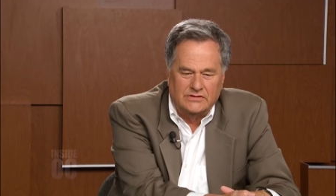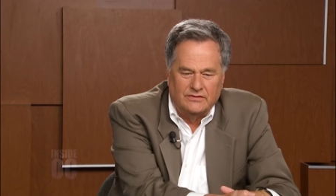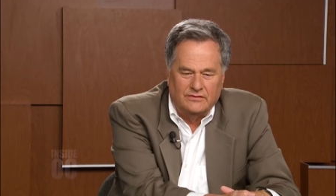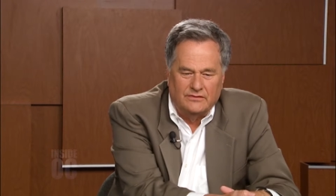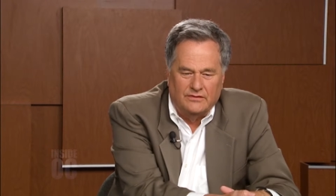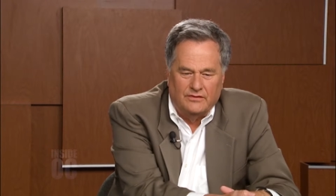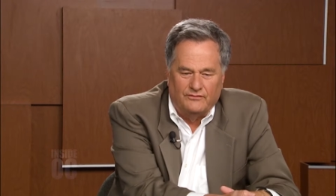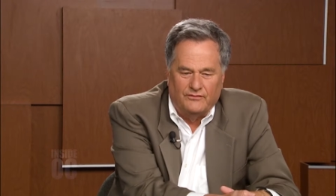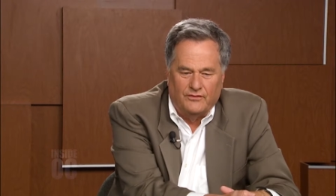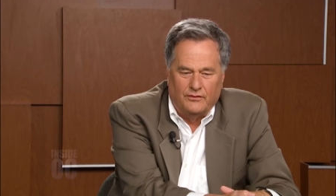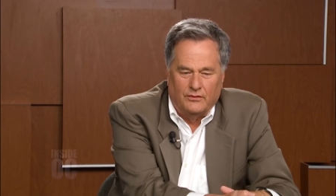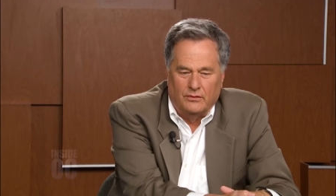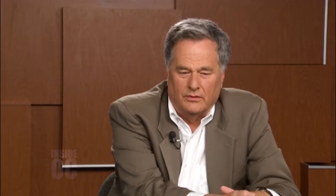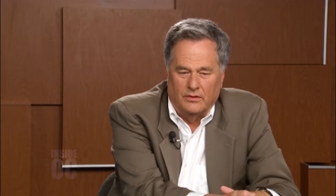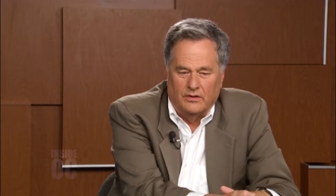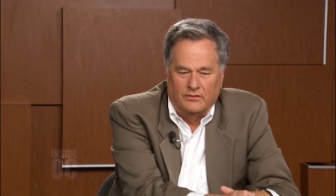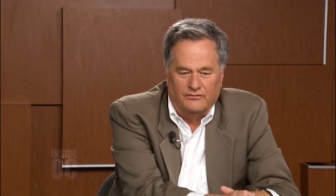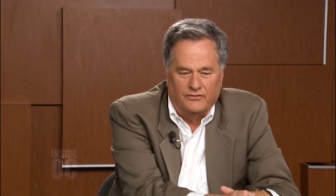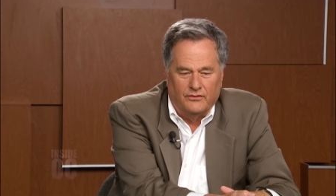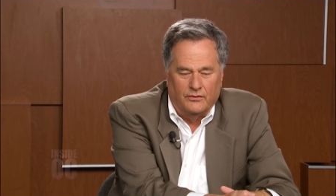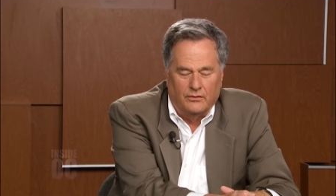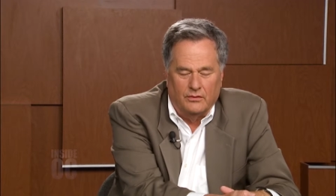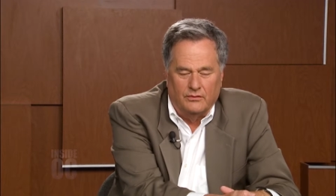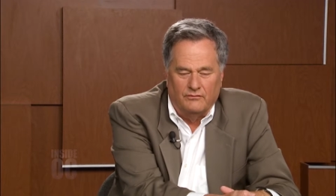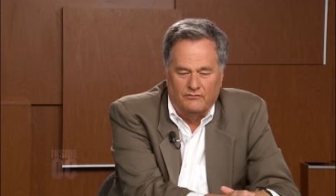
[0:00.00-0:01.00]
If
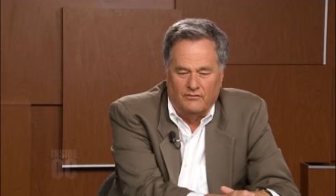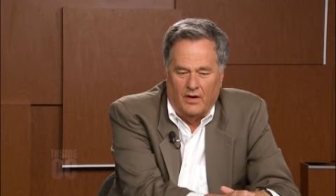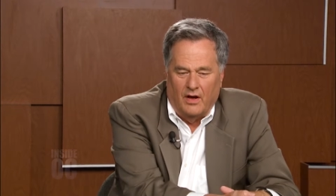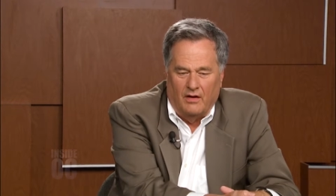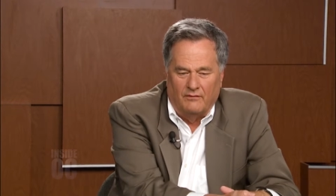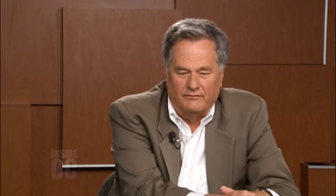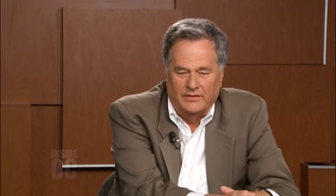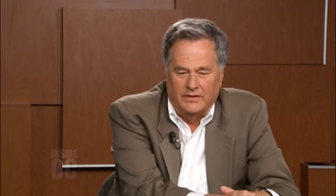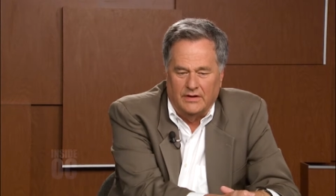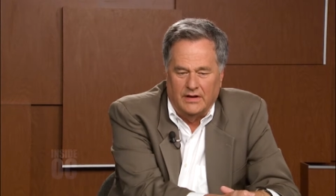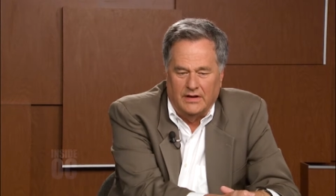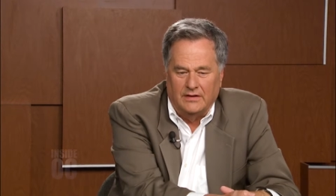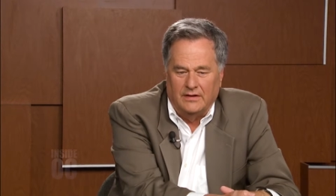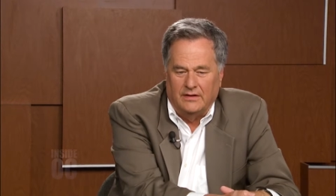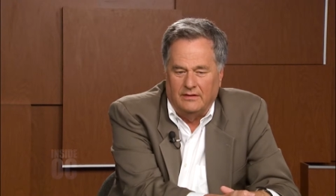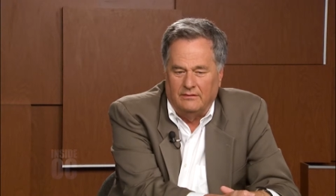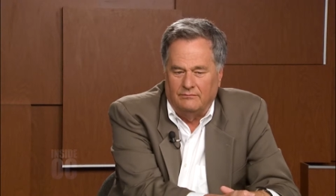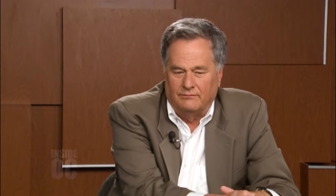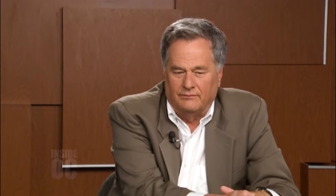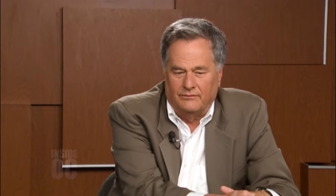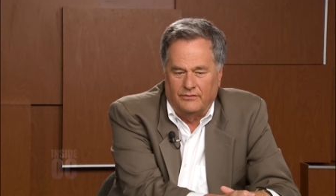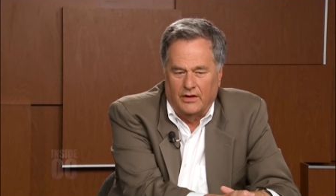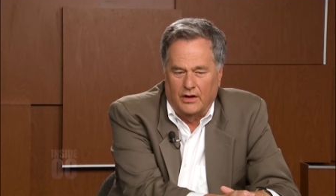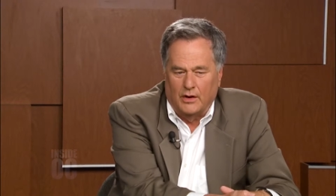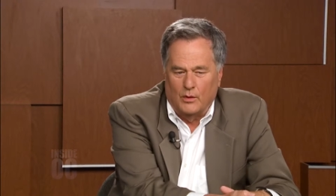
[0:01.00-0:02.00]
you're involved in
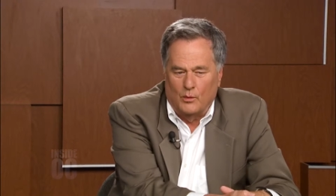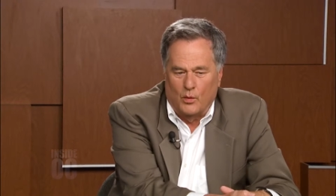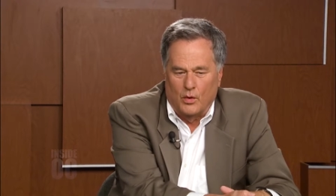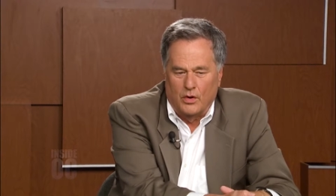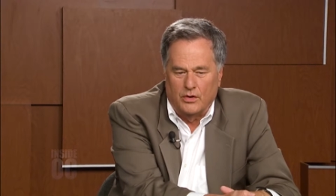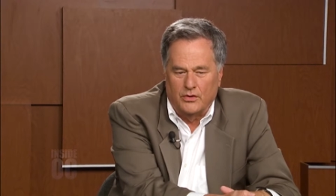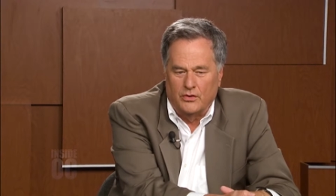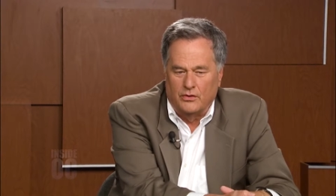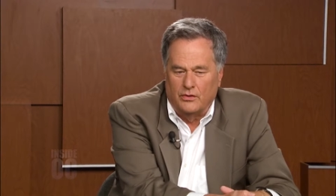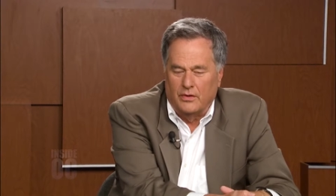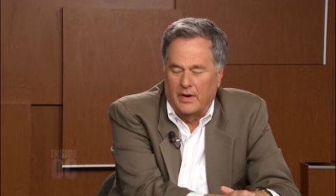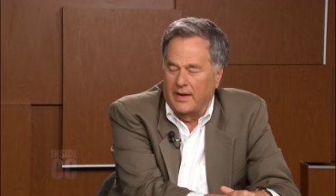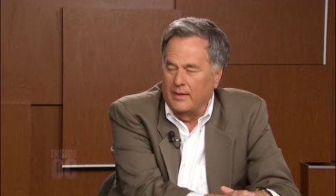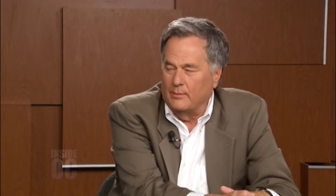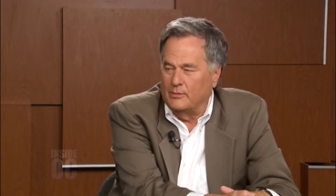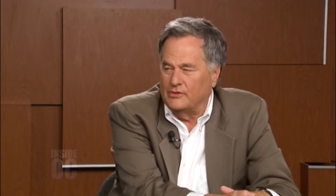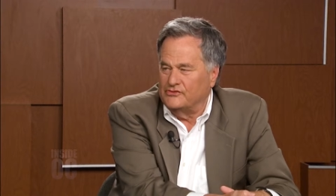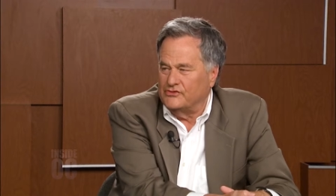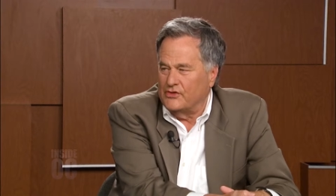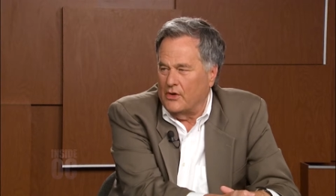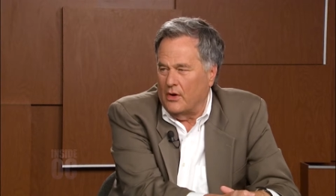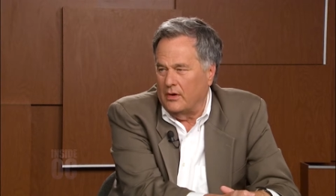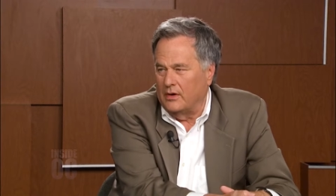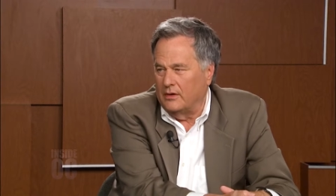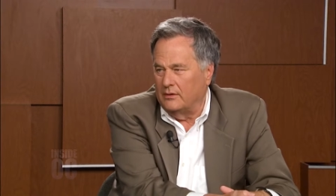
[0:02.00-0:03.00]
anything where your name
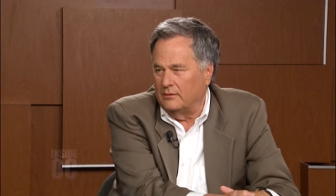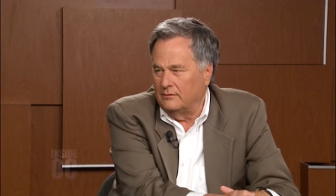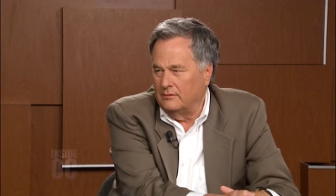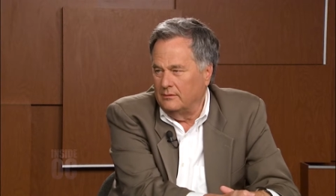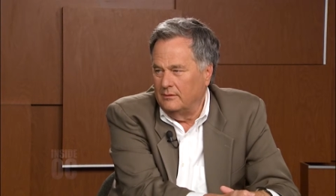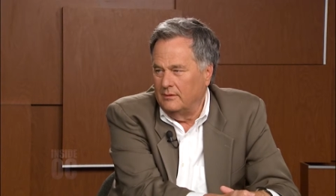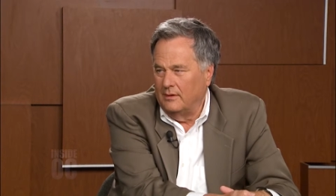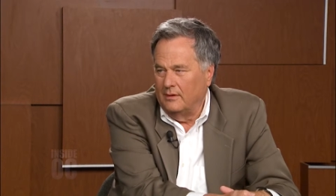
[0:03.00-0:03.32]
is on it,